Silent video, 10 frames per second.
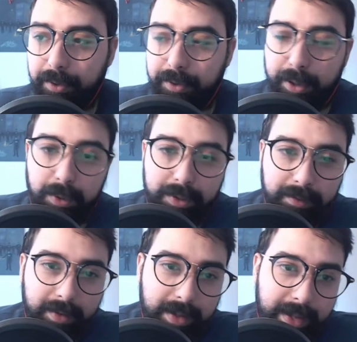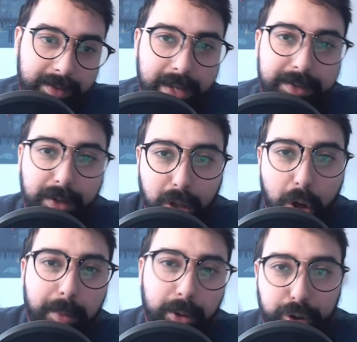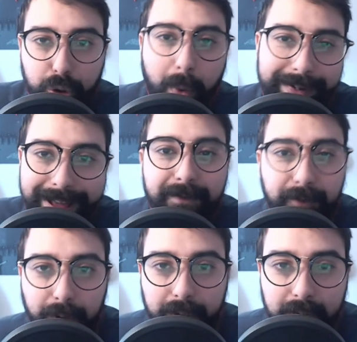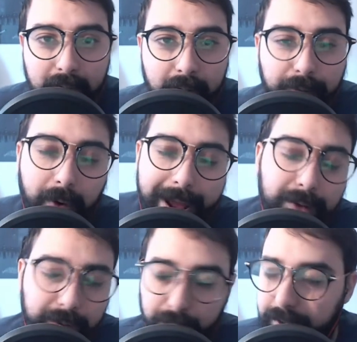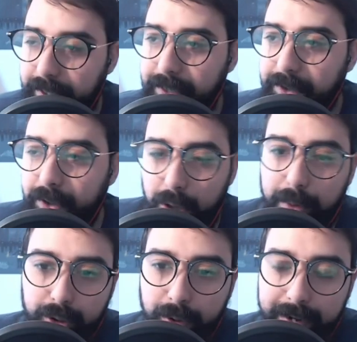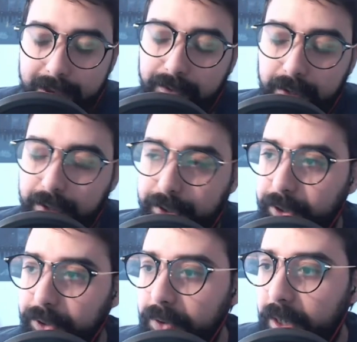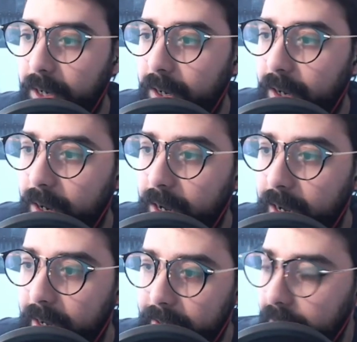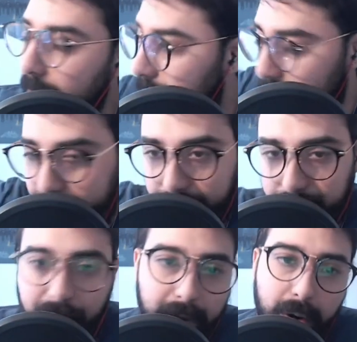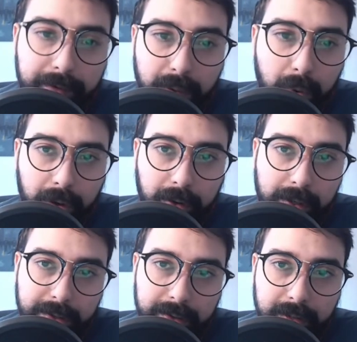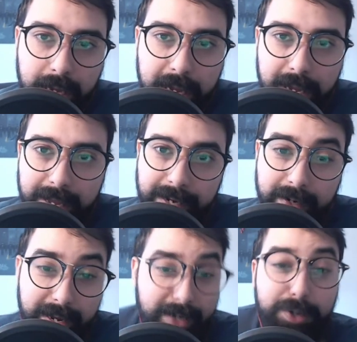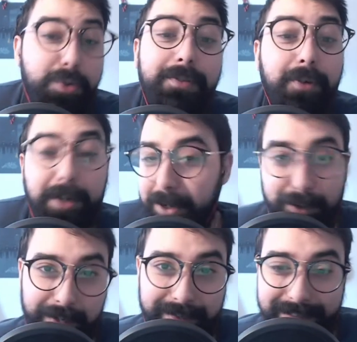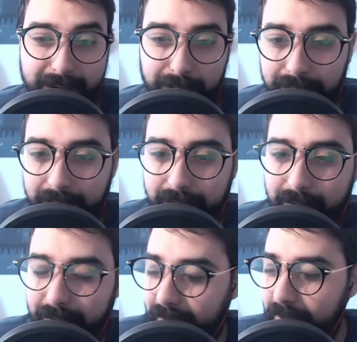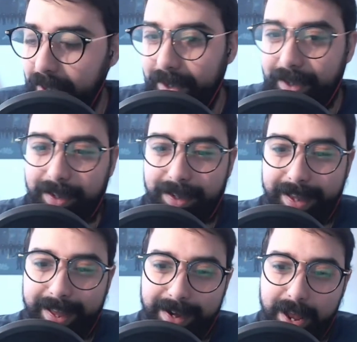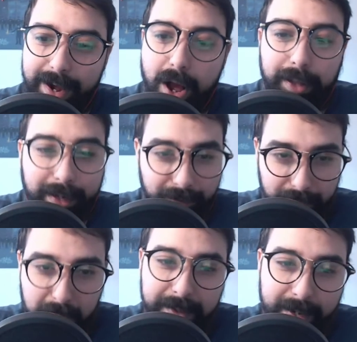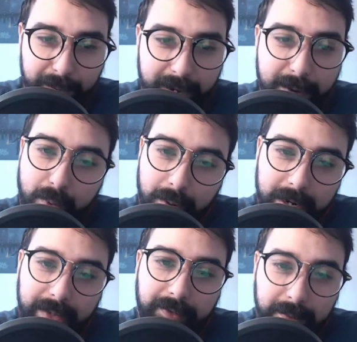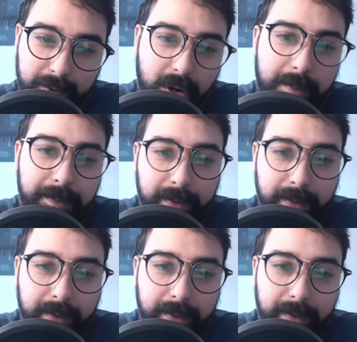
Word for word: There was it's it's a global joint effort for outsourcing. It's a global joint effort to, uh, you know, fuck over the workers in in two different countries now. Uh, and and Holly confirms, yep, we got more money from Trump.